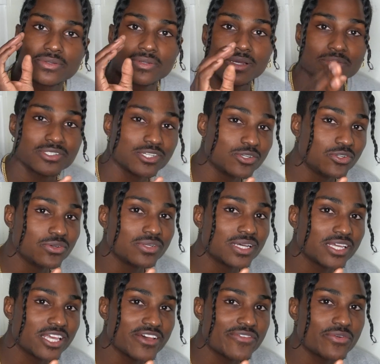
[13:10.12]
I'm still doing
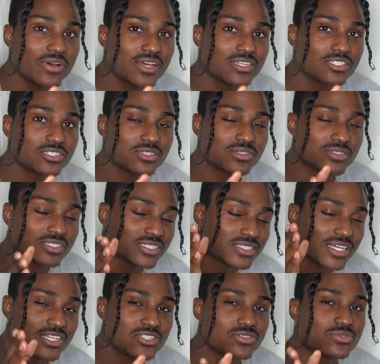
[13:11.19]
that giveaway, so just
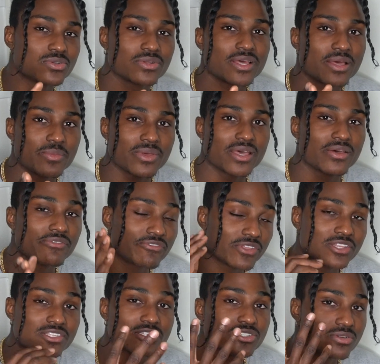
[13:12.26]
stay tuned on that, man.
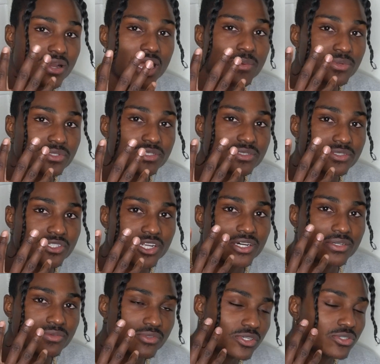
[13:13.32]
50 subscribers, you
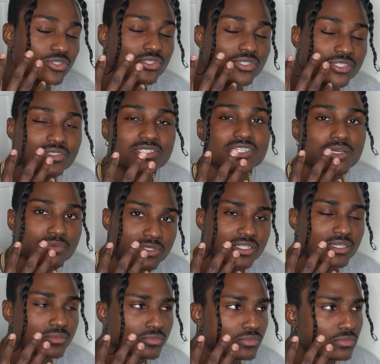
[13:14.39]
know, we're gonna do a little something,
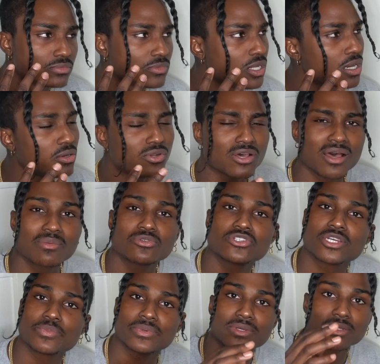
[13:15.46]
something. No, no, I'm
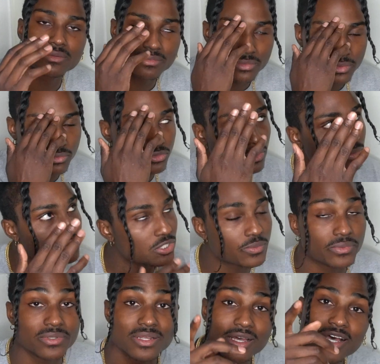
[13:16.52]
tripping. I'm, I'm
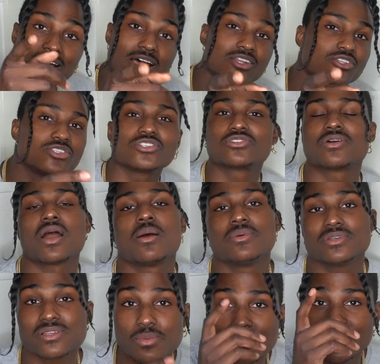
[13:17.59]
tripping. 100
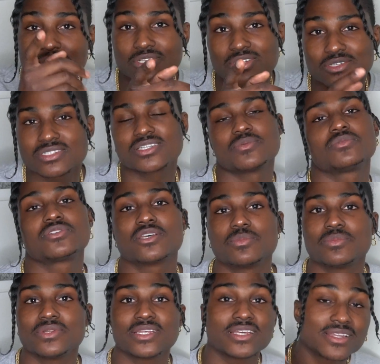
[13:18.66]
subscribers, I'm gonna do a little something,
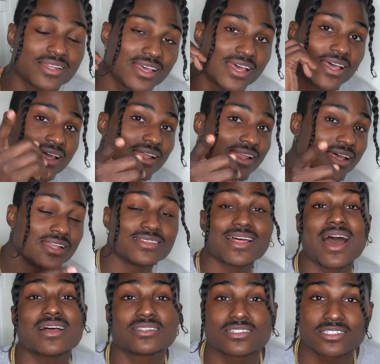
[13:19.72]
something, then a
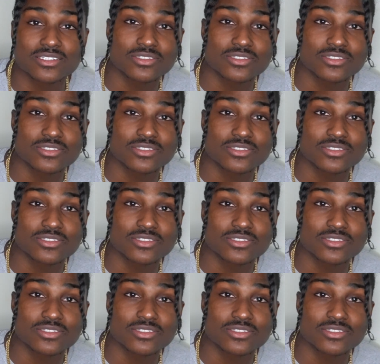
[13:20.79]
thousand